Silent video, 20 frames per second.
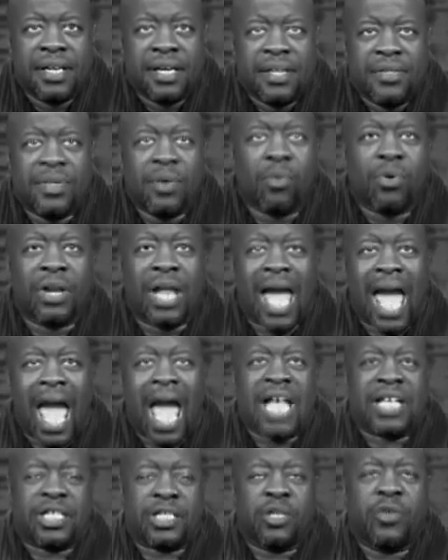They want to
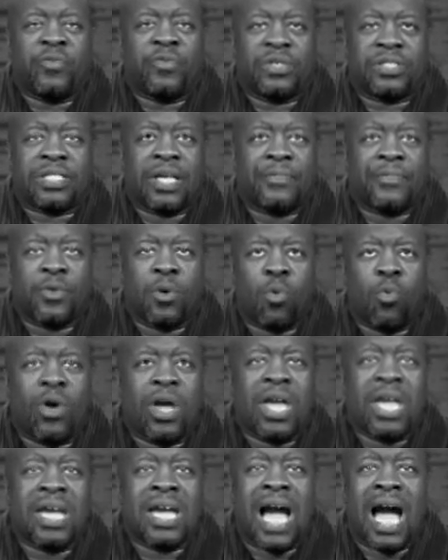ask you for something
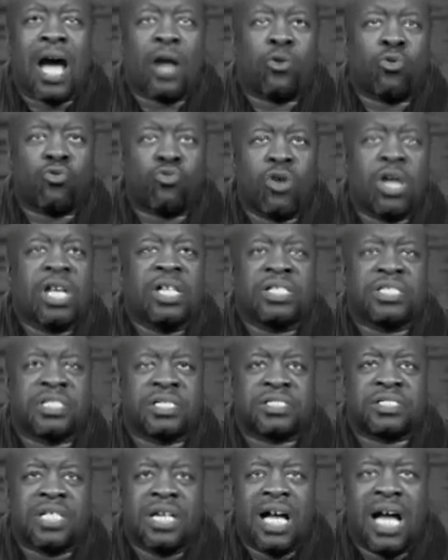way
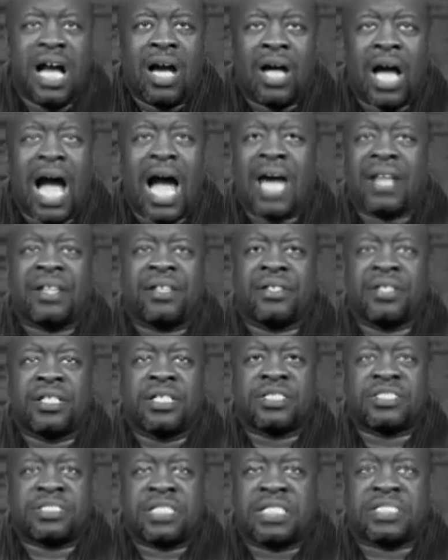outrageous, out of the
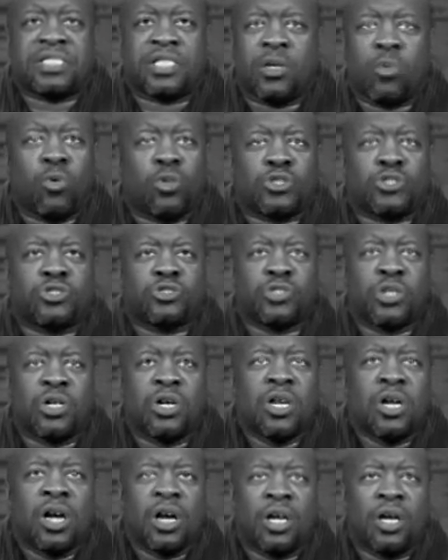necessity. They want you to
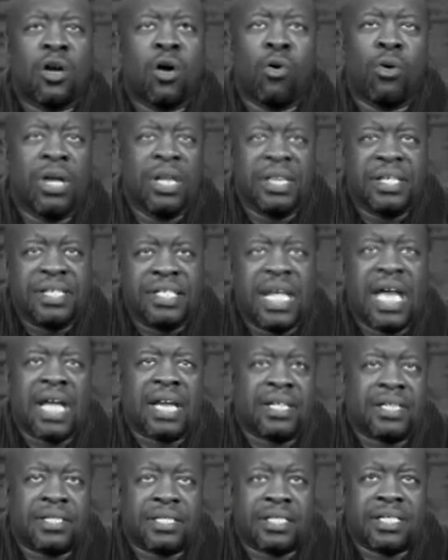go in
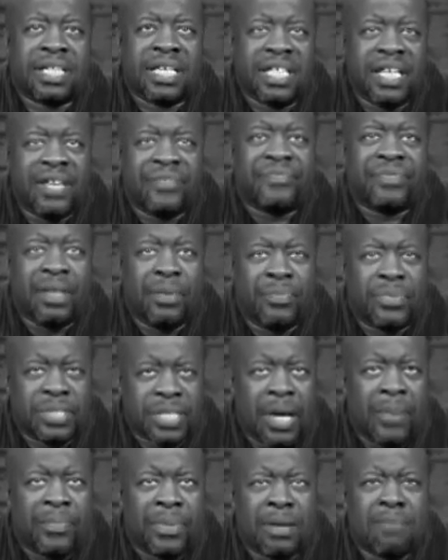debt to get them
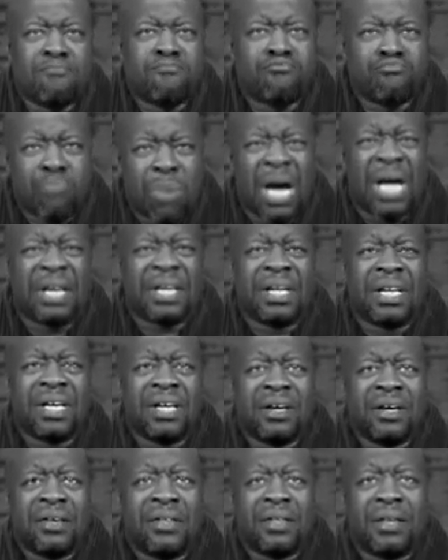something, but
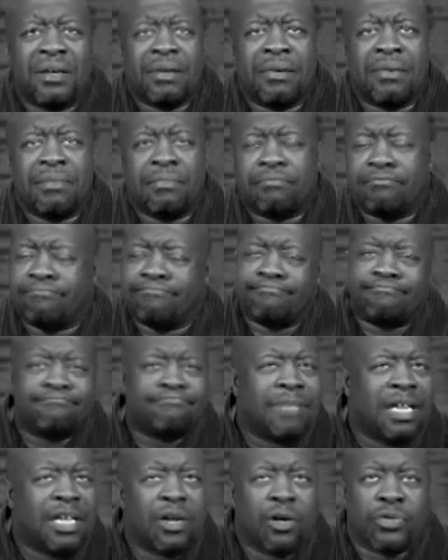
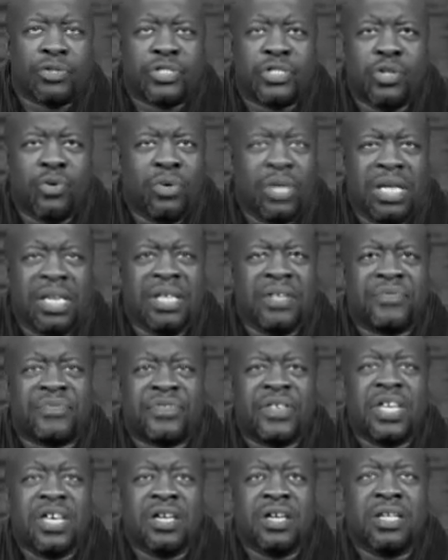they don't do
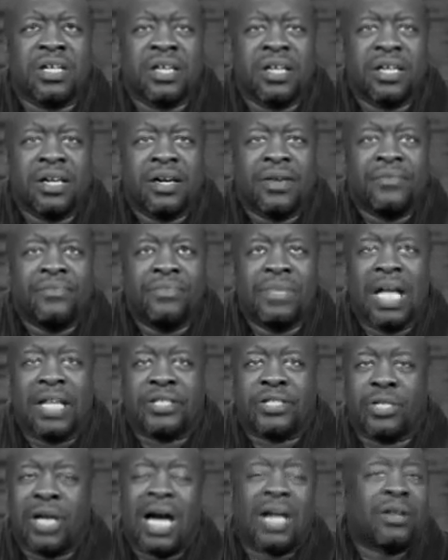anything
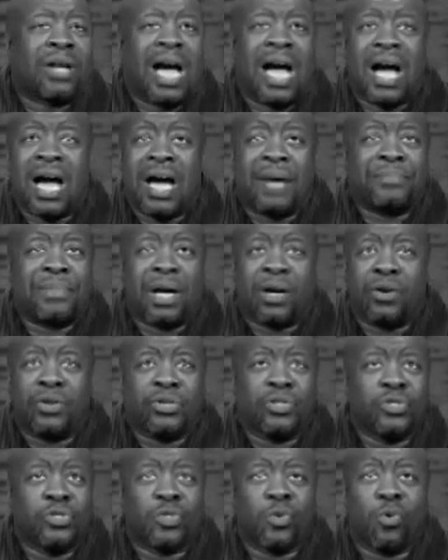that you, I, am not going
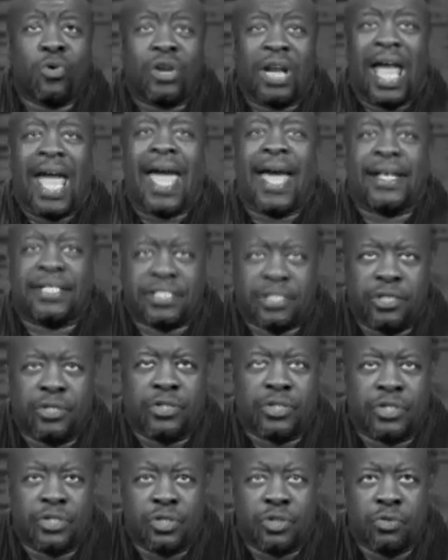to use the word ask you to
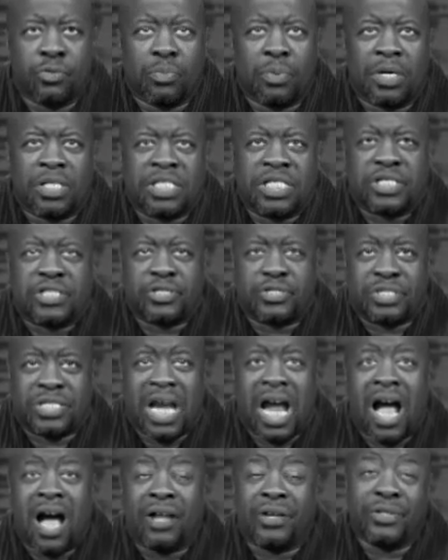do because it's your
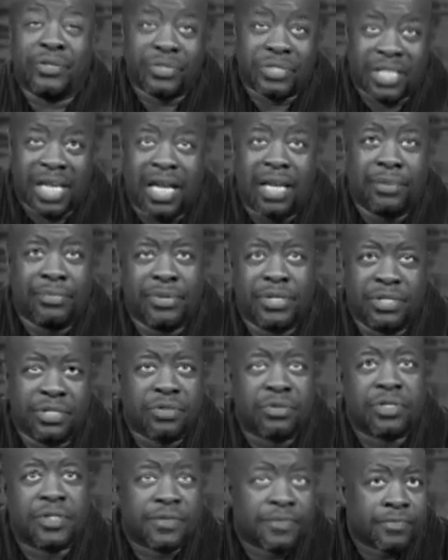child. You tell them to do
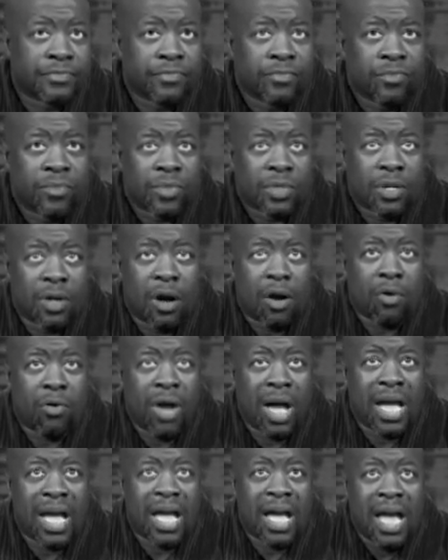it. All
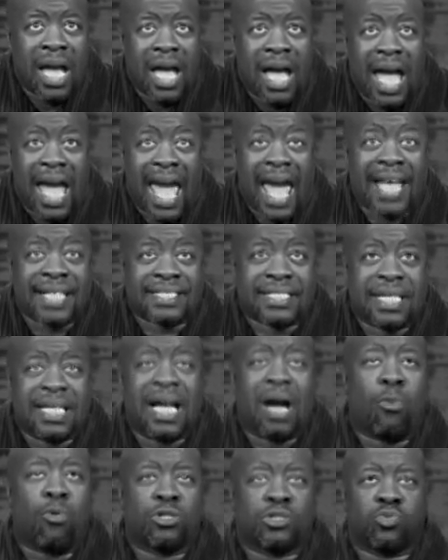right? Asking.
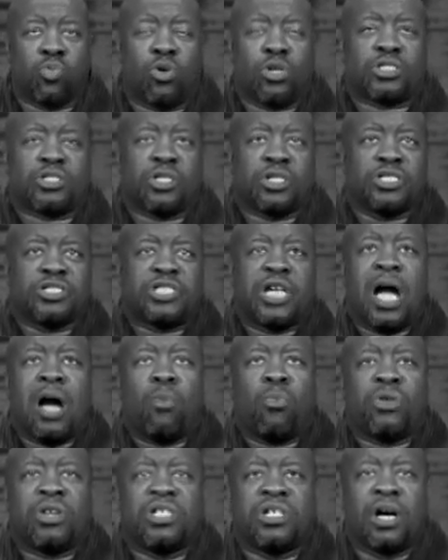I once worked on a
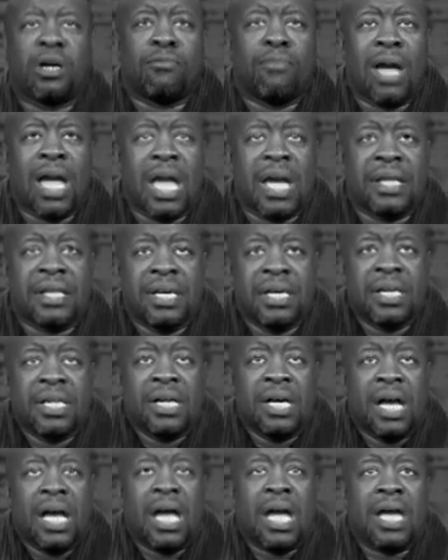job with a young man,
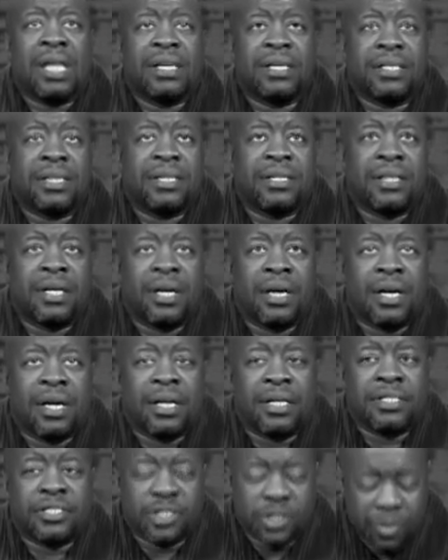and uh,
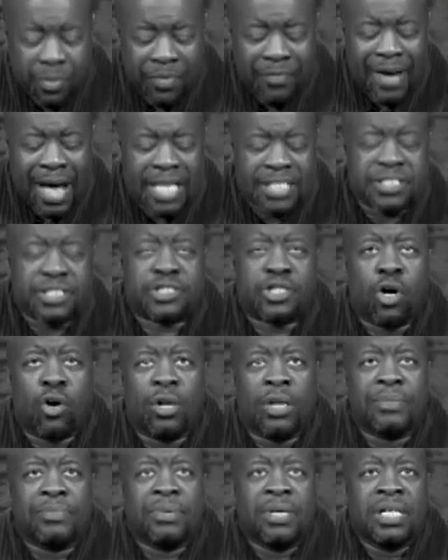the supervisor
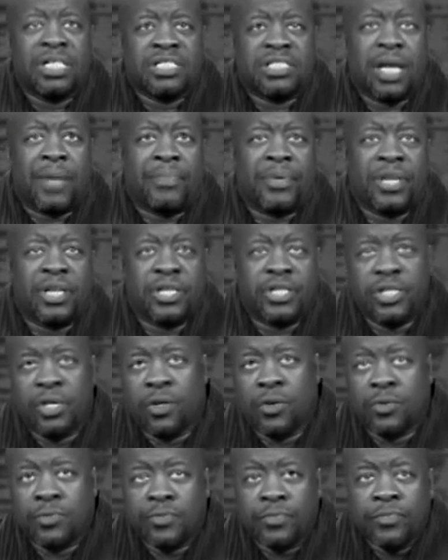told him something to
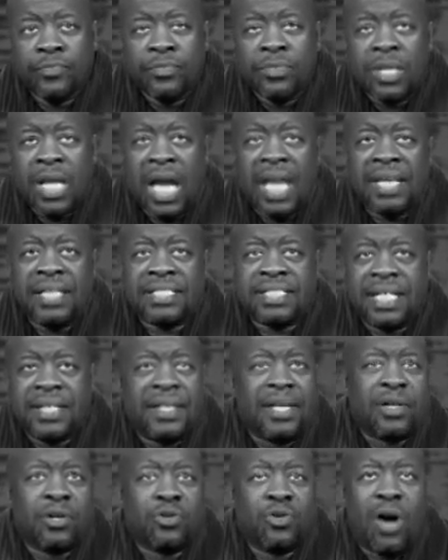do, and he said,
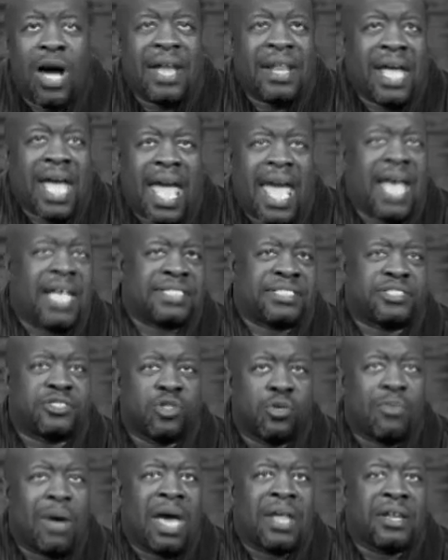They don't know how to ask
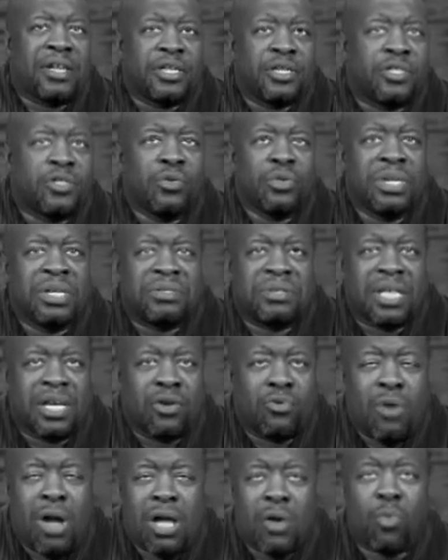nobody to do
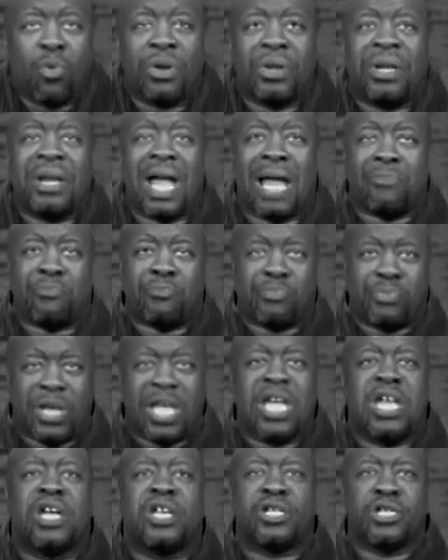anything right. Well, they're not
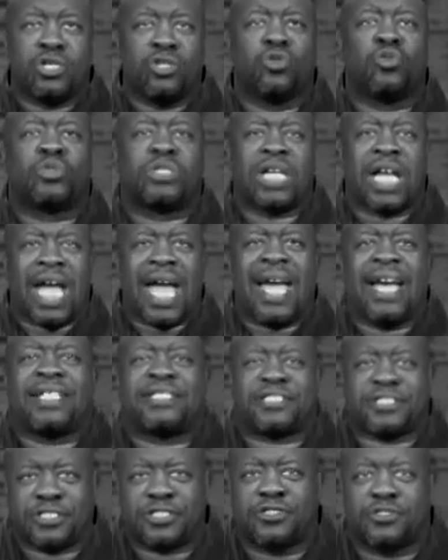paying you to
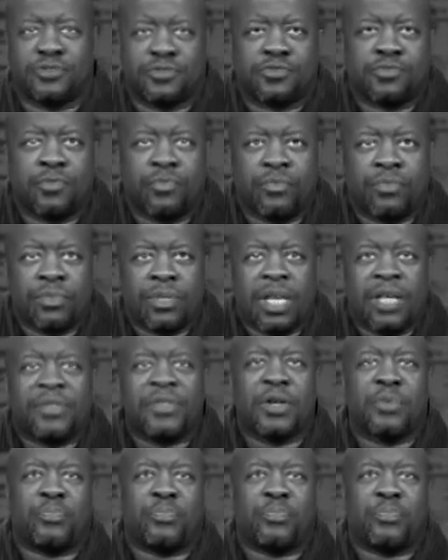ask you, they're